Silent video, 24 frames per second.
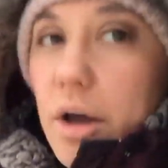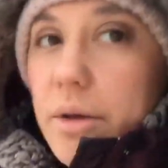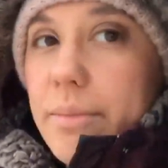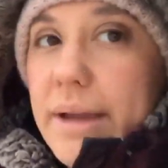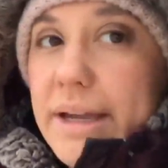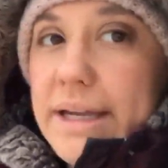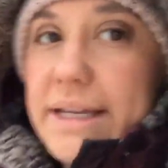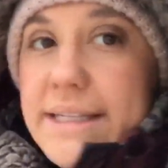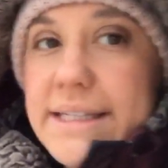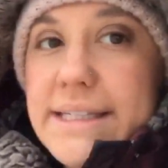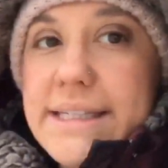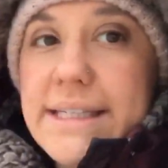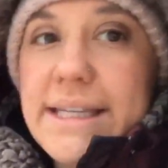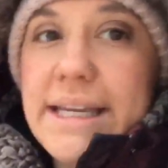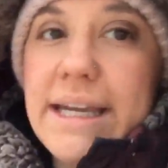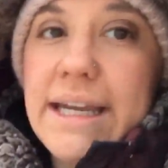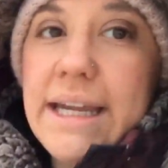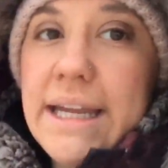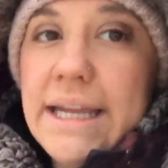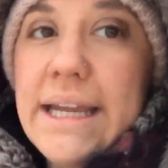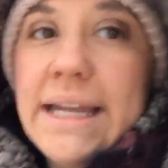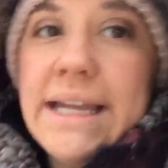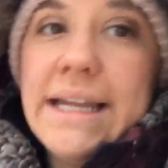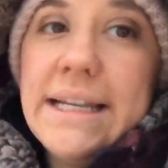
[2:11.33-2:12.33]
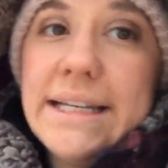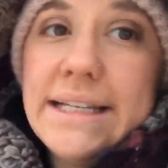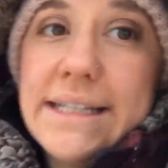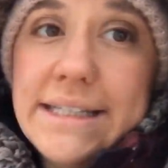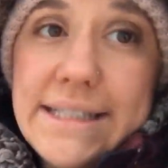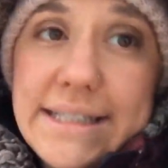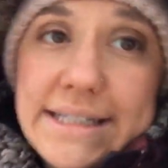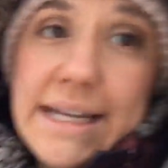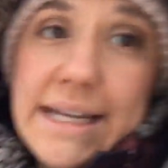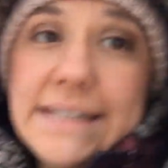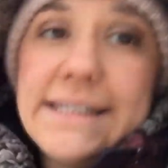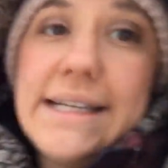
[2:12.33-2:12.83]
10.
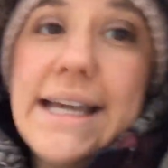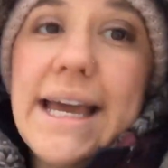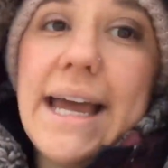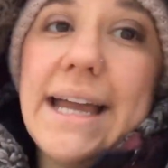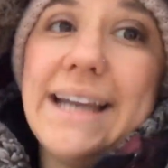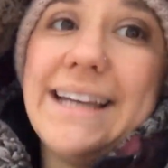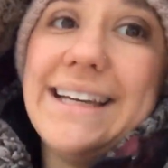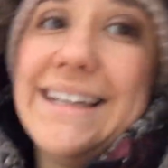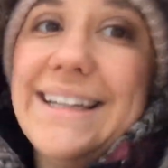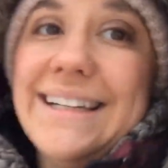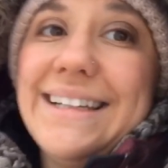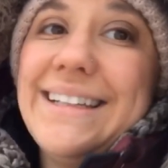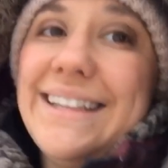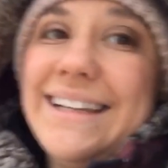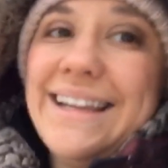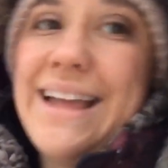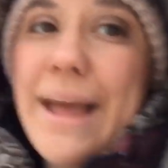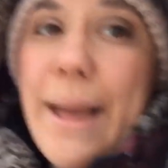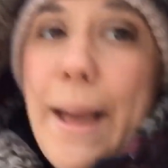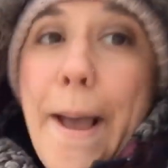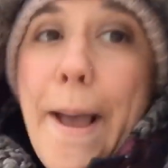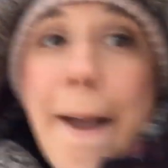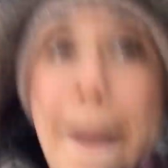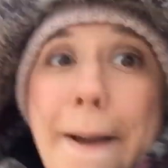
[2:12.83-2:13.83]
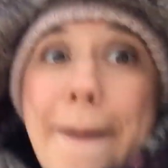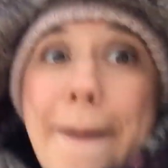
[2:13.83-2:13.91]
See you again.